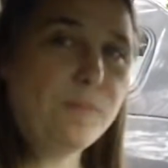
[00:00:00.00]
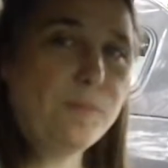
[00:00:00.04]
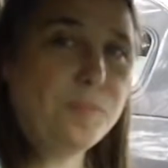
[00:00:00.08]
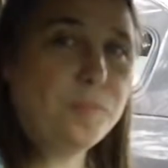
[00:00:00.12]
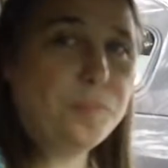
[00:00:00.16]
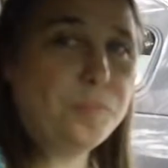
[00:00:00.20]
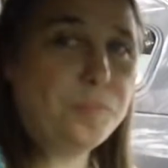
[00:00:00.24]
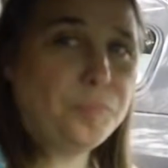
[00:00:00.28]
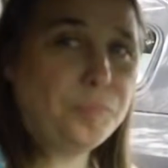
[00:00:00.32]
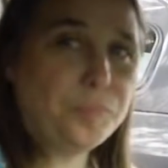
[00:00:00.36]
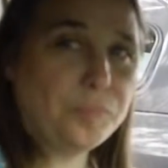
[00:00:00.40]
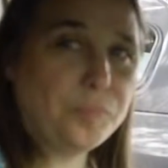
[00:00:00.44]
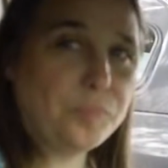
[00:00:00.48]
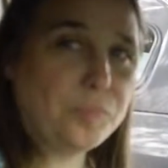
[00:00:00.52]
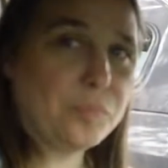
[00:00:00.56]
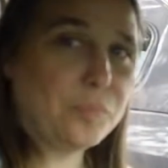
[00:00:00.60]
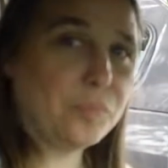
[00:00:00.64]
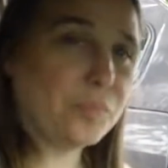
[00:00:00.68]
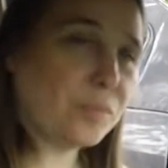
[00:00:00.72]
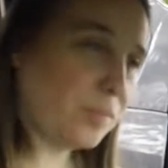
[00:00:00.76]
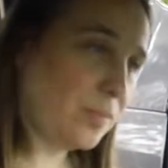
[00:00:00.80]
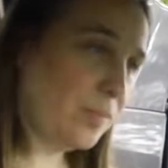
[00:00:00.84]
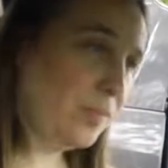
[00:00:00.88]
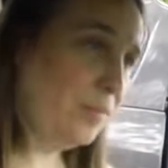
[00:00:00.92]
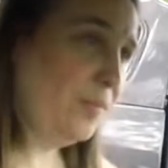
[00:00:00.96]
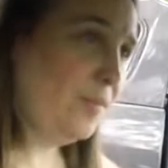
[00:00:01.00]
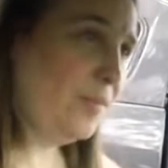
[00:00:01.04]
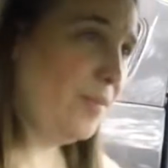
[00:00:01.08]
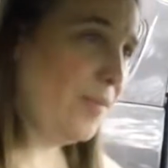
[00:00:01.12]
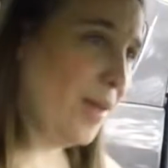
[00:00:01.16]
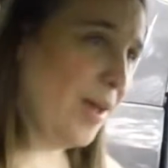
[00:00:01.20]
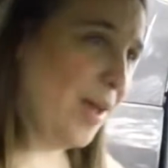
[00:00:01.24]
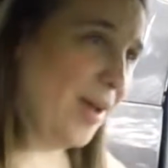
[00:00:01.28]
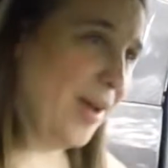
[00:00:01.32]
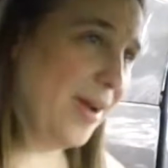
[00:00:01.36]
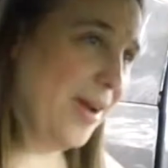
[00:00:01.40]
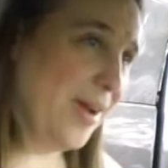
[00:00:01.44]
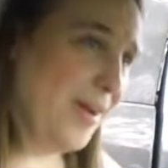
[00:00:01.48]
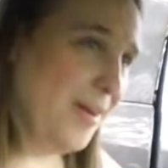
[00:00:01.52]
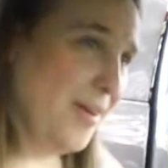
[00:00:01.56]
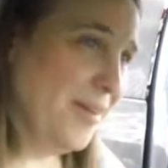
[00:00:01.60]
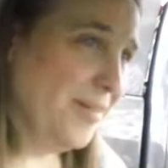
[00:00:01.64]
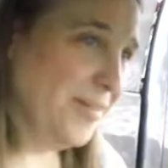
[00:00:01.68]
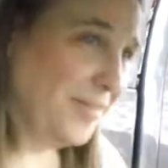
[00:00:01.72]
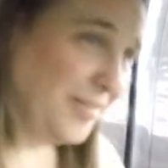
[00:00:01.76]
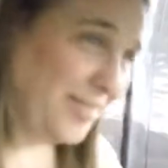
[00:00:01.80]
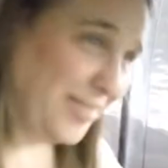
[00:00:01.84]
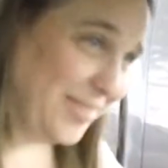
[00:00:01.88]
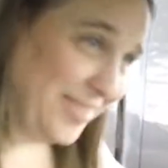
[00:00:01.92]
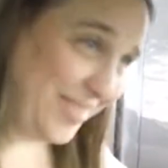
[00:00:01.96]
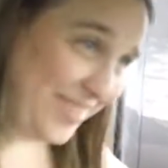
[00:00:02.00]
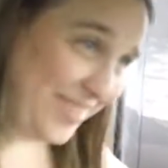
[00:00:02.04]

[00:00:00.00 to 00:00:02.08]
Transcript: My God, see how easy that is?